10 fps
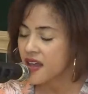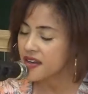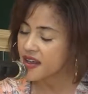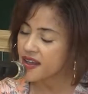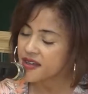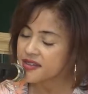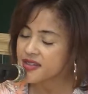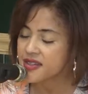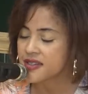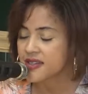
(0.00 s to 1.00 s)
and
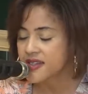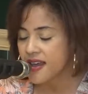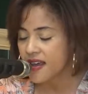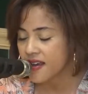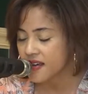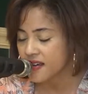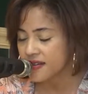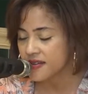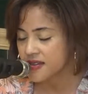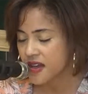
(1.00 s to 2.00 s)

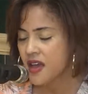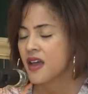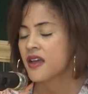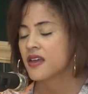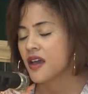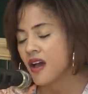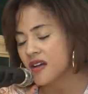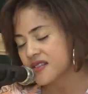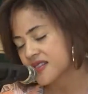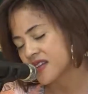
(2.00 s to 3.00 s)
entertained. You're
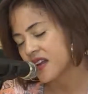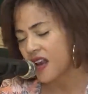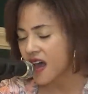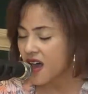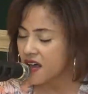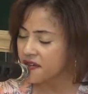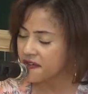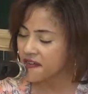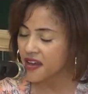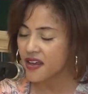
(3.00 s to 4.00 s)
so
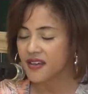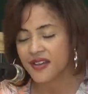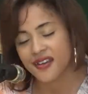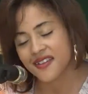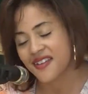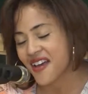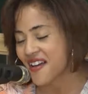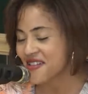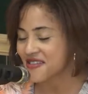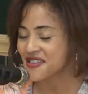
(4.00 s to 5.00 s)
loving and
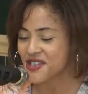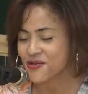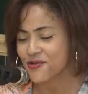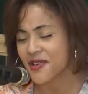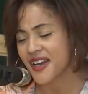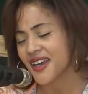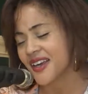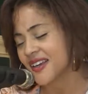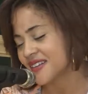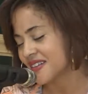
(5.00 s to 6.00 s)

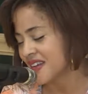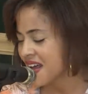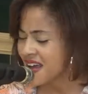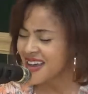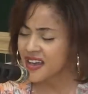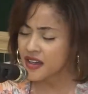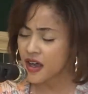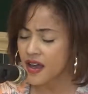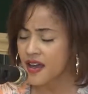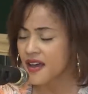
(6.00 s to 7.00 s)
nurturing.
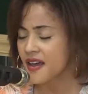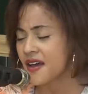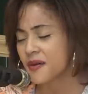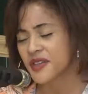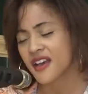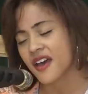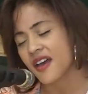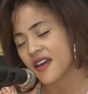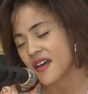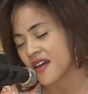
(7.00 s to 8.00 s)
Come,
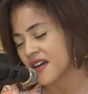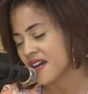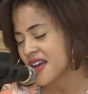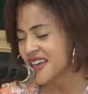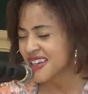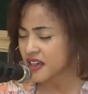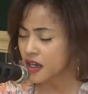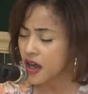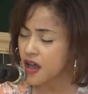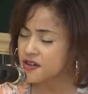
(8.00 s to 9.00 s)
girl, get
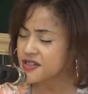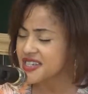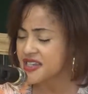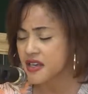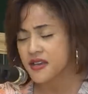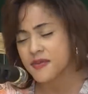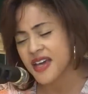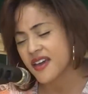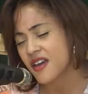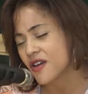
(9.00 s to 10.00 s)
close to me
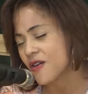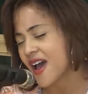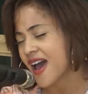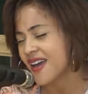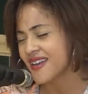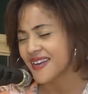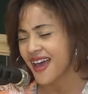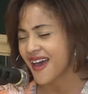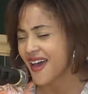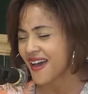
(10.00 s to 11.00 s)
right
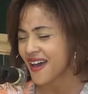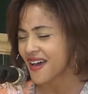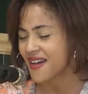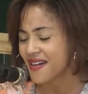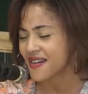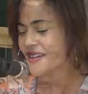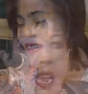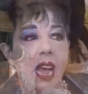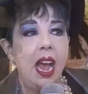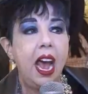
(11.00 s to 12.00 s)
now.
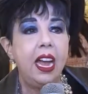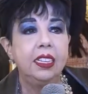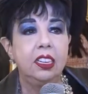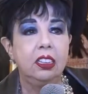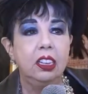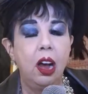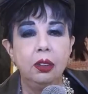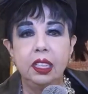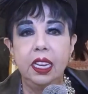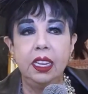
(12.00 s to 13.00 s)
And the
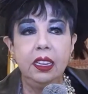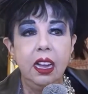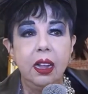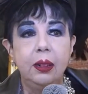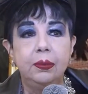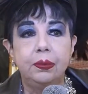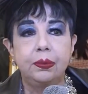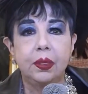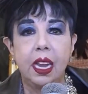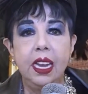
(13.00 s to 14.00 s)
clothing
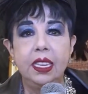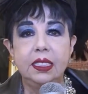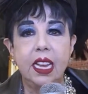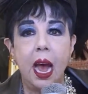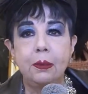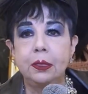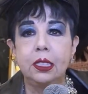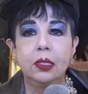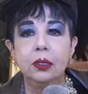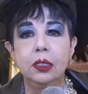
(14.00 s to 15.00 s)
is
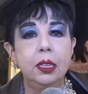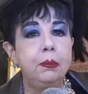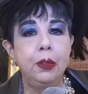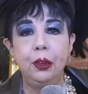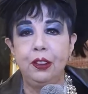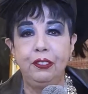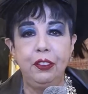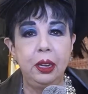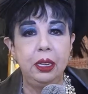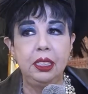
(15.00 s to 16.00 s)
absolutely
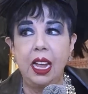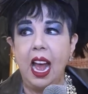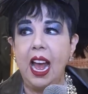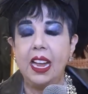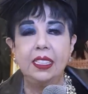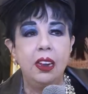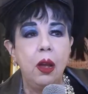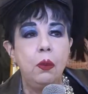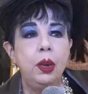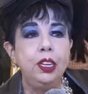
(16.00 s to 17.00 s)
beautiful, and
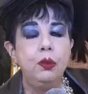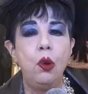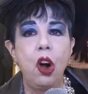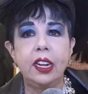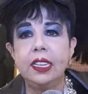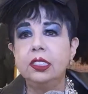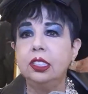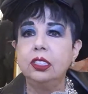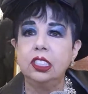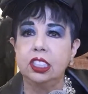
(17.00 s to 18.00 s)
when you walk
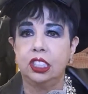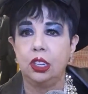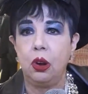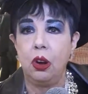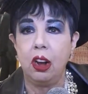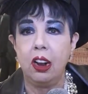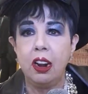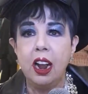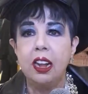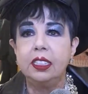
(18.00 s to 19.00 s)
into the store,
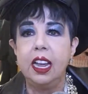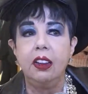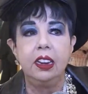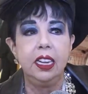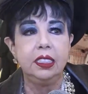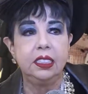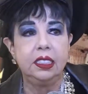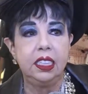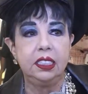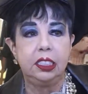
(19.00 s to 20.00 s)
there is
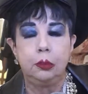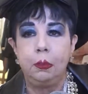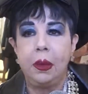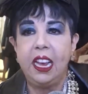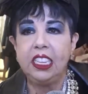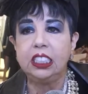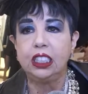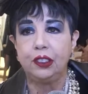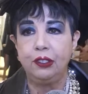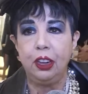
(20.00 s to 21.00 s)
this
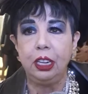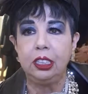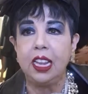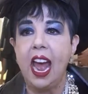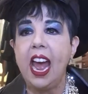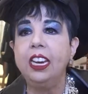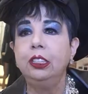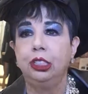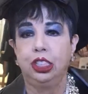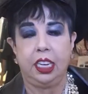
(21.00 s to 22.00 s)
peaceful
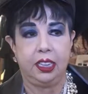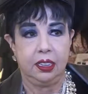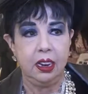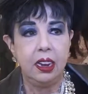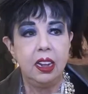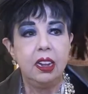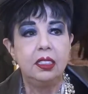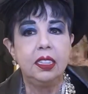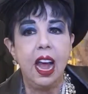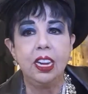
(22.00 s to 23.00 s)
energy
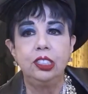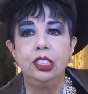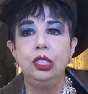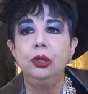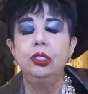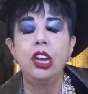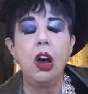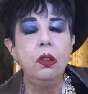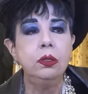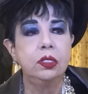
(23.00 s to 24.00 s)
that you
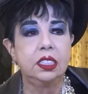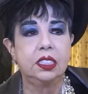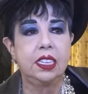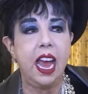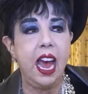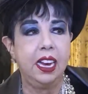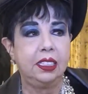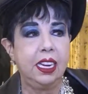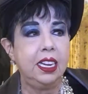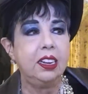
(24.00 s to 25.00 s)
don't get
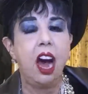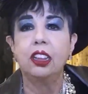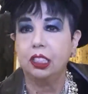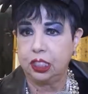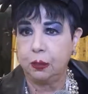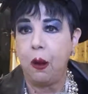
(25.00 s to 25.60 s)
in other